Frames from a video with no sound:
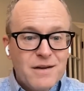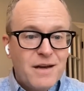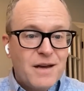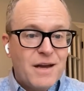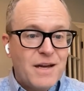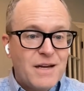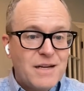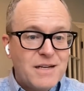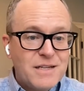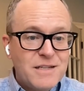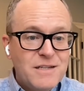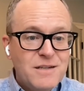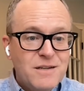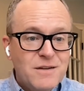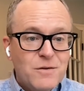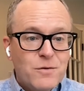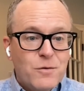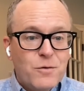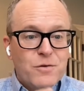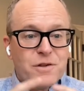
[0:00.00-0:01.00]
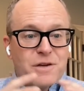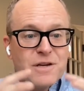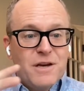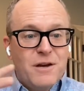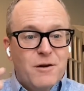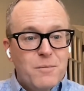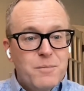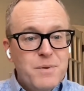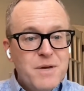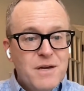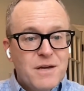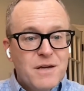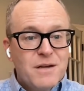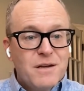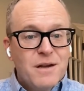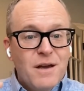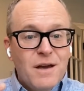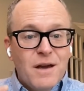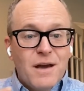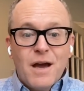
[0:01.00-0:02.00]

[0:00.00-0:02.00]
Haiti or the Caribbean